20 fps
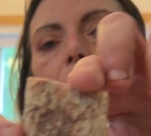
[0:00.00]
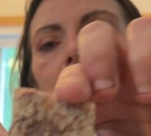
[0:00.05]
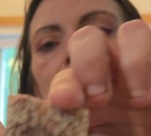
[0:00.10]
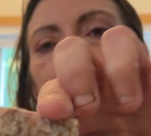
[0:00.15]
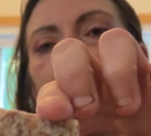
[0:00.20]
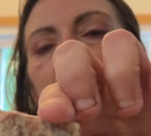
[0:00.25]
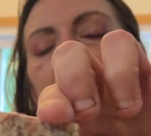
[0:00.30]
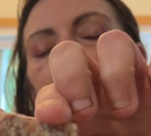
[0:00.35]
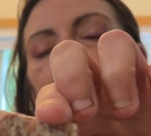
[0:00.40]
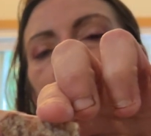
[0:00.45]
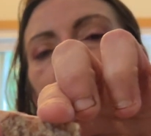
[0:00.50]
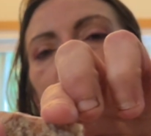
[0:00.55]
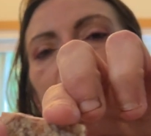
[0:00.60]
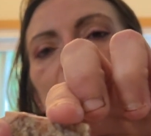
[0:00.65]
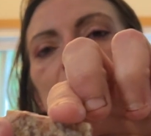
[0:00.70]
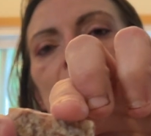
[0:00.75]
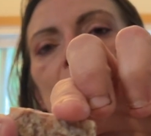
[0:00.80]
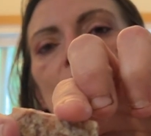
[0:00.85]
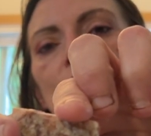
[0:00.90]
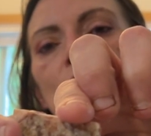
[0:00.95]
see, I
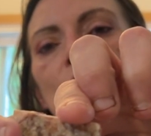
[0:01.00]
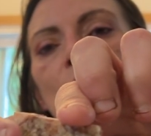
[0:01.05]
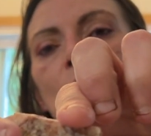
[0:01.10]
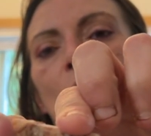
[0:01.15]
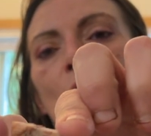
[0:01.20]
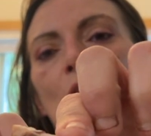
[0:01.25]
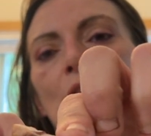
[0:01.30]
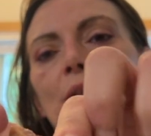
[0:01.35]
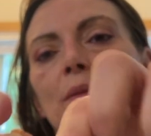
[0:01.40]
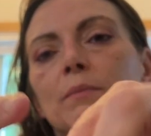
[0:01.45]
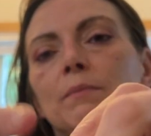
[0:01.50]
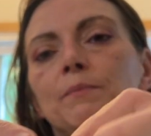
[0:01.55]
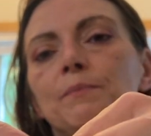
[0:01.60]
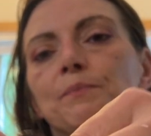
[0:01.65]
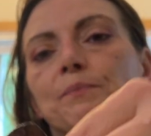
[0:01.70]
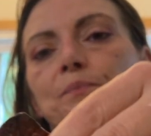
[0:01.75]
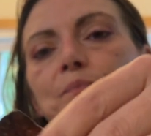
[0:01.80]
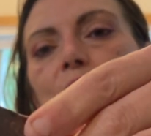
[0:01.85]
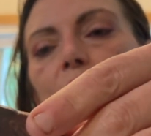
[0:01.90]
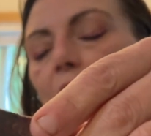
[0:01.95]
didn't do the bottom.
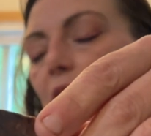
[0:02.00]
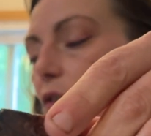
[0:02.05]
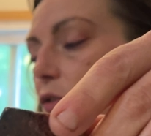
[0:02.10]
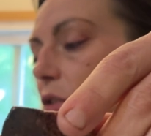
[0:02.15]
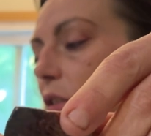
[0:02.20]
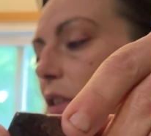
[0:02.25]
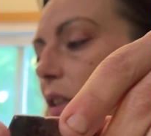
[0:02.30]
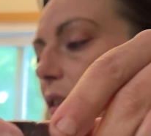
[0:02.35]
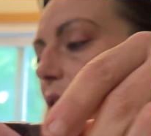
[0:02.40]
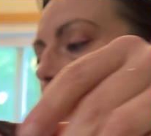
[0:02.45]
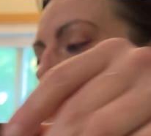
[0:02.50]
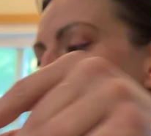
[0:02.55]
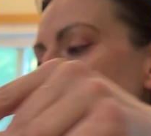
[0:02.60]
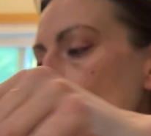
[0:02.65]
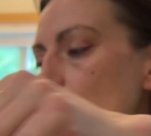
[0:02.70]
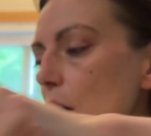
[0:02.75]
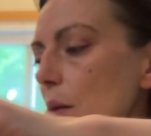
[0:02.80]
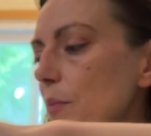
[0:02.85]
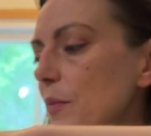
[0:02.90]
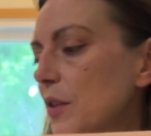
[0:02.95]
I just did the
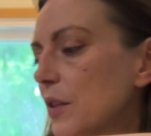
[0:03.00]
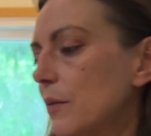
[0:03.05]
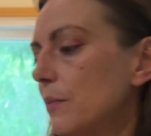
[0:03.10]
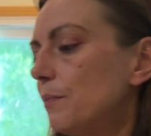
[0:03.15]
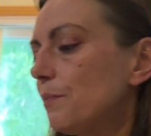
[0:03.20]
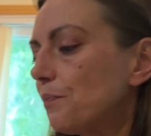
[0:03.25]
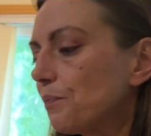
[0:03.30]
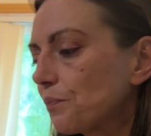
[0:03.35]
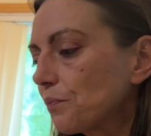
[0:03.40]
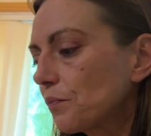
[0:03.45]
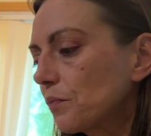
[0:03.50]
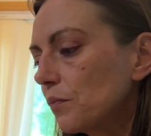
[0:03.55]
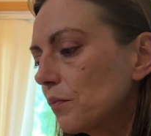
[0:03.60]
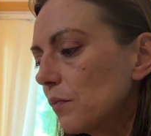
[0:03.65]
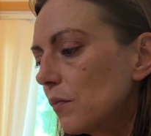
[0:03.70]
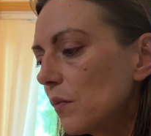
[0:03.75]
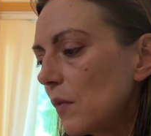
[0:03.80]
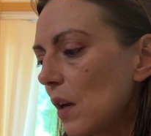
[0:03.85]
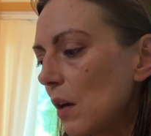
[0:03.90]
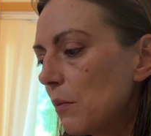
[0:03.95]
tops.
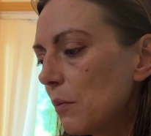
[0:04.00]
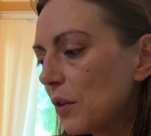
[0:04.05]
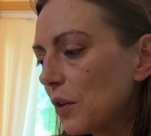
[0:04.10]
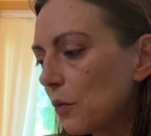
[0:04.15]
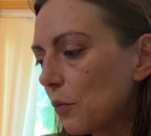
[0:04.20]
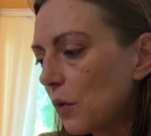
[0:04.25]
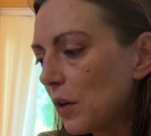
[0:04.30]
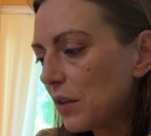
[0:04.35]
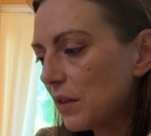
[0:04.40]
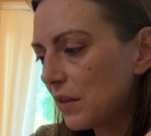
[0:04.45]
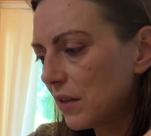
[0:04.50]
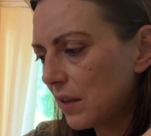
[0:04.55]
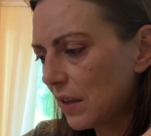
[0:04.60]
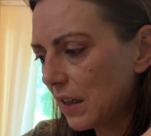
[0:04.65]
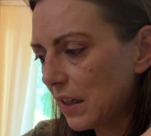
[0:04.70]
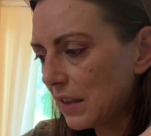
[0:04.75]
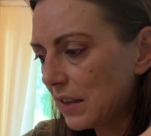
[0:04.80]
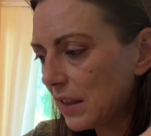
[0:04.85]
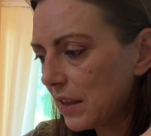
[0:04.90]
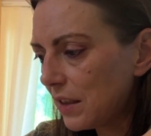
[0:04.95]
But the ones that
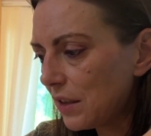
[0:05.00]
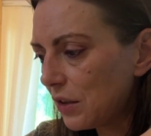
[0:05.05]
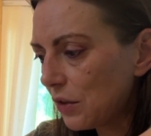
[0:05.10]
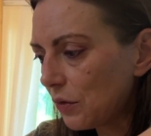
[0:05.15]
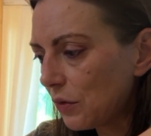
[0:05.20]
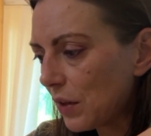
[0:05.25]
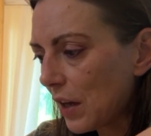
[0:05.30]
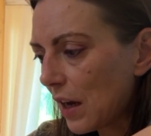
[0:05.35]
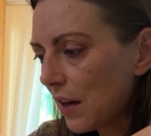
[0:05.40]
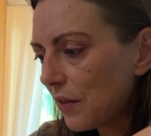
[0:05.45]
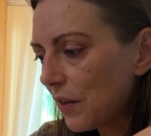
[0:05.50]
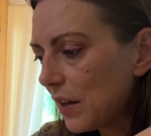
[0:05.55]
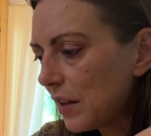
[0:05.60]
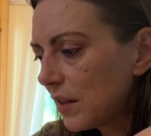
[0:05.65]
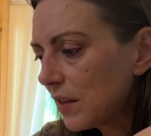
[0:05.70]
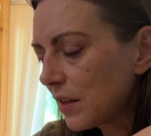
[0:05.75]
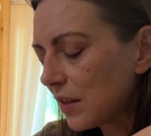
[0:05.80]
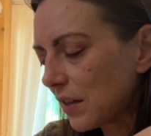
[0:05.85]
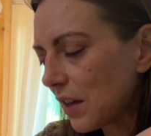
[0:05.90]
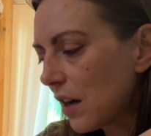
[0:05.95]
I did do, yeah, they
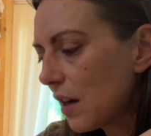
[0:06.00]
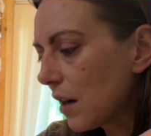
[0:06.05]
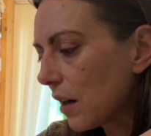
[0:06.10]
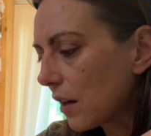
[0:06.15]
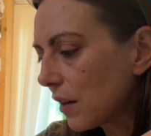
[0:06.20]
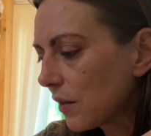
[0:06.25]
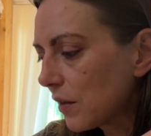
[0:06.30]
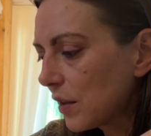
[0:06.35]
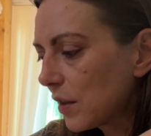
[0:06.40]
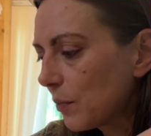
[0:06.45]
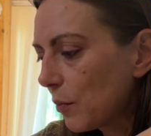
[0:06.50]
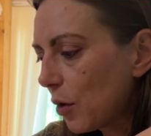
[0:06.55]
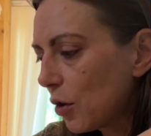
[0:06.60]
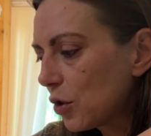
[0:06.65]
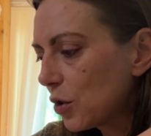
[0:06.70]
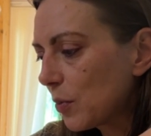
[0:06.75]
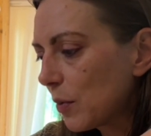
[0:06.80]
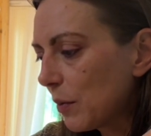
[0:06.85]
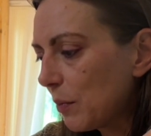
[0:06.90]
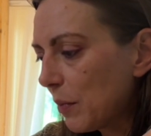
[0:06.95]
stuck. This
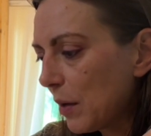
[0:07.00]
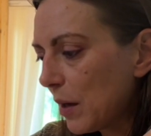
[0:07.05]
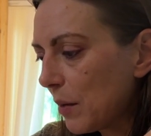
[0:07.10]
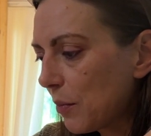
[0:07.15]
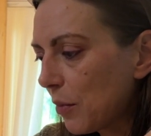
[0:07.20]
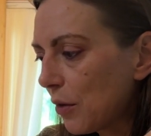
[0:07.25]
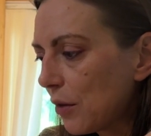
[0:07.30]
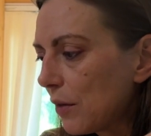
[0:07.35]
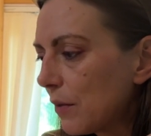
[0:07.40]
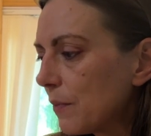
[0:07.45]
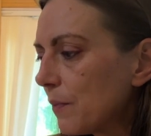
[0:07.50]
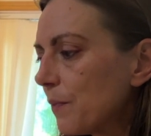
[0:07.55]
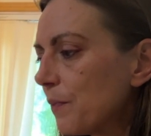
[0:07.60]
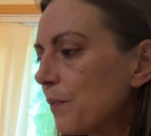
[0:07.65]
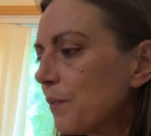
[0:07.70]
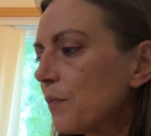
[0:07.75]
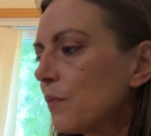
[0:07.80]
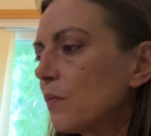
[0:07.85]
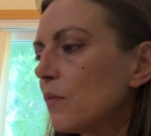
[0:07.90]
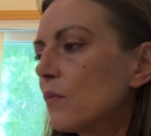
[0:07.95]
parchment paper,
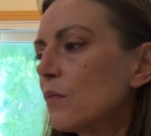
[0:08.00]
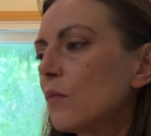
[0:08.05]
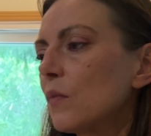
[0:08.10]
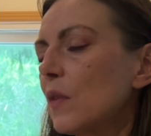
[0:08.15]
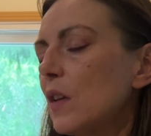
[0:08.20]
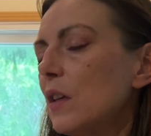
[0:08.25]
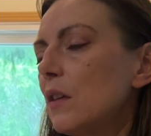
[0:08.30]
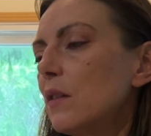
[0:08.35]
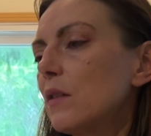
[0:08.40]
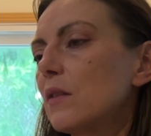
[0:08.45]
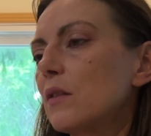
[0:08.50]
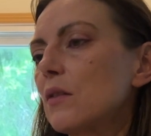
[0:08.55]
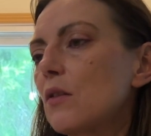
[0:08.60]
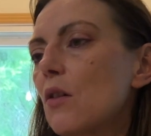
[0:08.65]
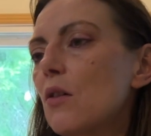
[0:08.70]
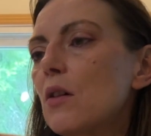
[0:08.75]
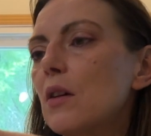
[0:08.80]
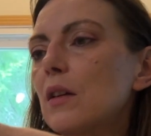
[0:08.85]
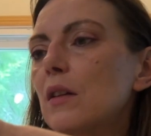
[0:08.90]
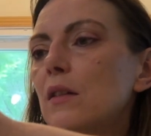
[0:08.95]
it is
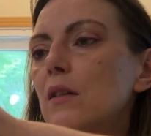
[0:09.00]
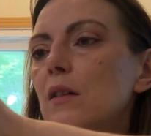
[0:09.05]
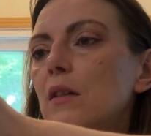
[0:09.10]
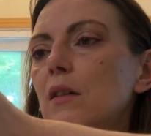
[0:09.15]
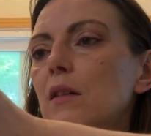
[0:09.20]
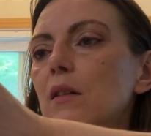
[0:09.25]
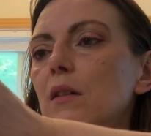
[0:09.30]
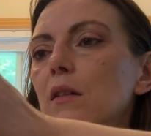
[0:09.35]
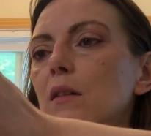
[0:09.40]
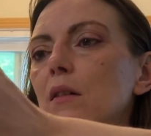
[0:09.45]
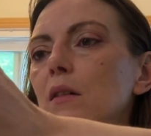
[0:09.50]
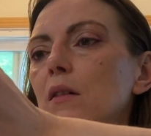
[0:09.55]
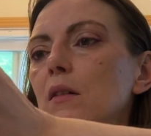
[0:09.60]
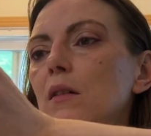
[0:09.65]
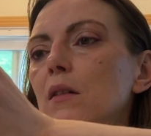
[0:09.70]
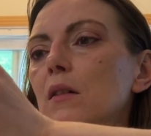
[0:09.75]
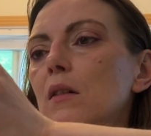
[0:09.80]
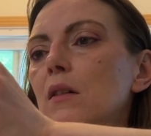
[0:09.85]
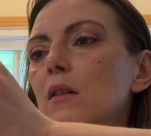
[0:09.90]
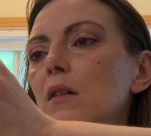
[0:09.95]
not
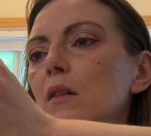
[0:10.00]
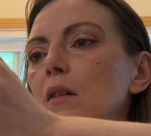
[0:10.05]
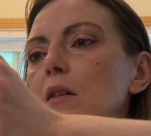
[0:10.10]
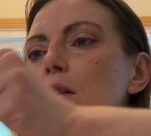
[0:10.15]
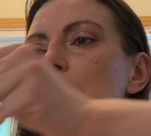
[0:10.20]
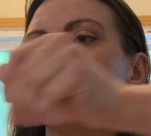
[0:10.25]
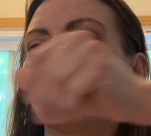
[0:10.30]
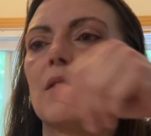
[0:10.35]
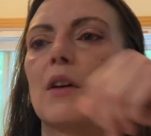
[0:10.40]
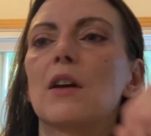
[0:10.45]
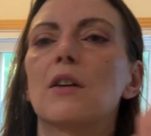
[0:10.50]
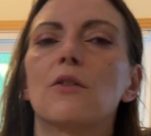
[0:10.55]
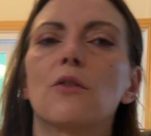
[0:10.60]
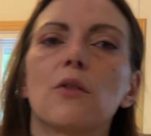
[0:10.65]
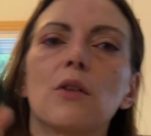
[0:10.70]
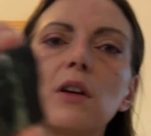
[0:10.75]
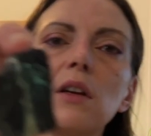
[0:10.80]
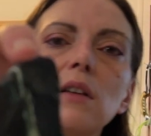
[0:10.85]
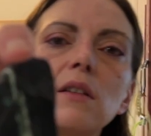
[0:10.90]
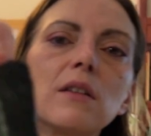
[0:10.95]
that
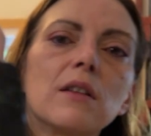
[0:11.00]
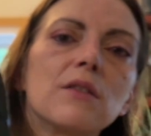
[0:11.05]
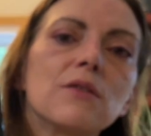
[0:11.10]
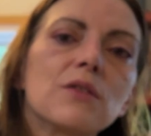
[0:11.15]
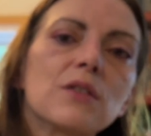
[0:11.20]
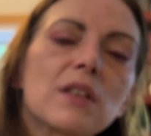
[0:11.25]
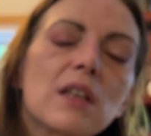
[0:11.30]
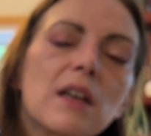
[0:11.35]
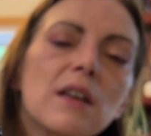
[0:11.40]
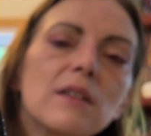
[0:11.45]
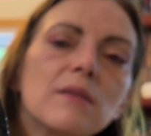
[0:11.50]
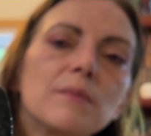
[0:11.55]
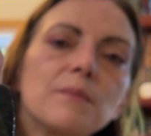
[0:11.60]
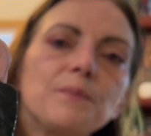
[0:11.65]
great. There's that